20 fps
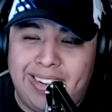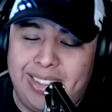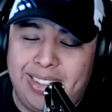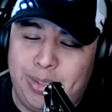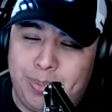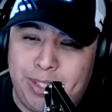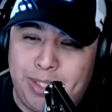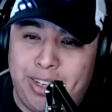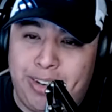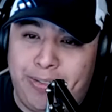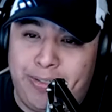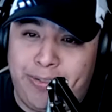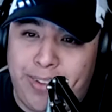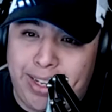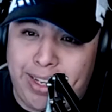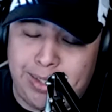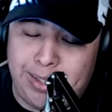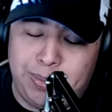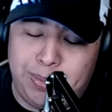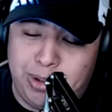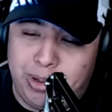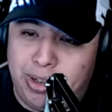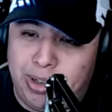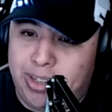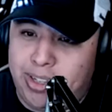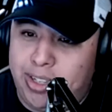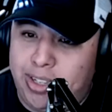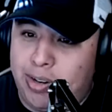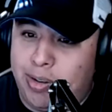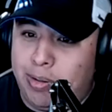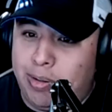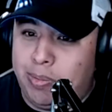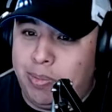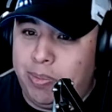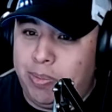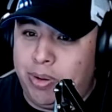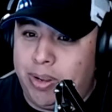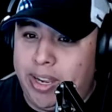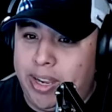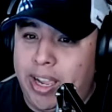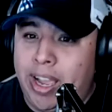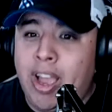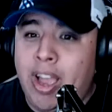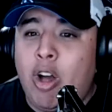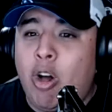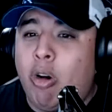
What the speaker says: especially on Facebook, you know, putting,